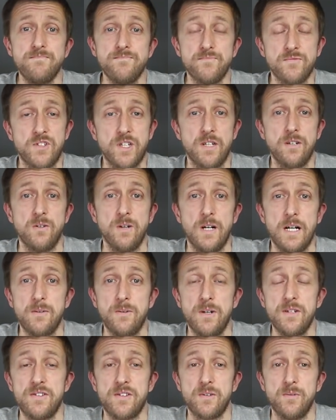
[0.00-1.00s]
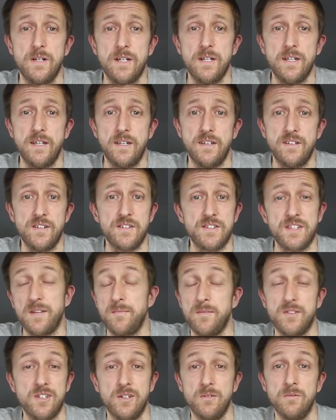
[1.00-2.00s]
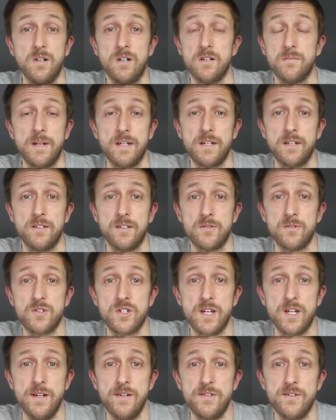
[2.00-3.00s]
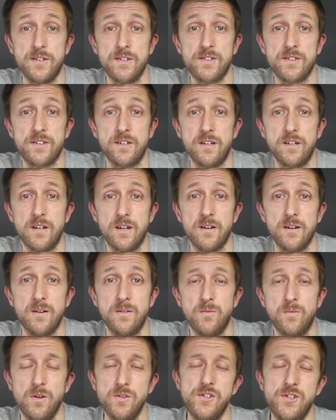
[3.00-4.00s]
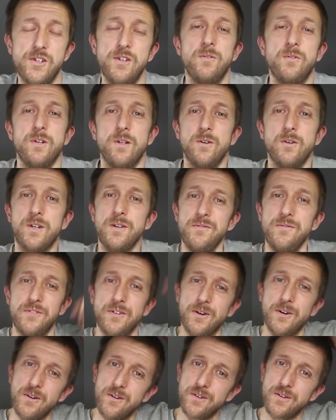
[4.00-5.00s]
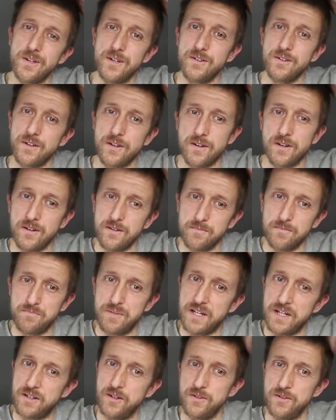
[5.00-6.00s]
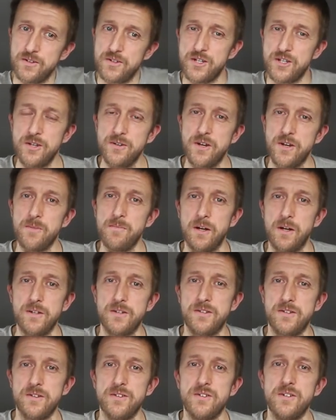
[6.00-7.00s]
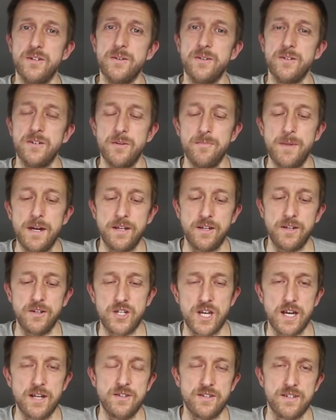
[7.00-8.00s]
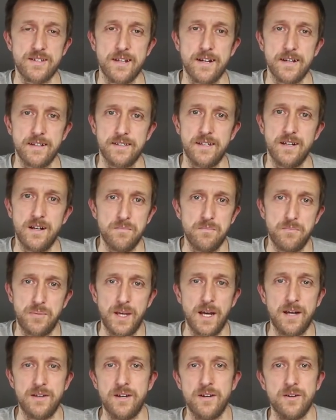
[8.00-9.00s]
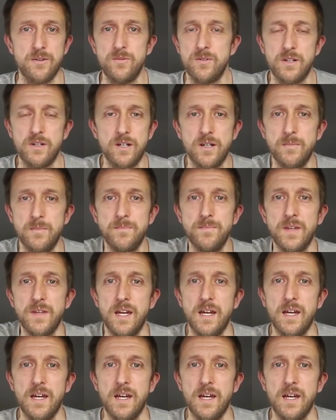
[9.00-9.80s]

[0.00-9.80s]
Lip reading: So I went away, didn't take me too long making those changes. Once you know what you're looking for back on the studio monitors, you make your changes like that piano.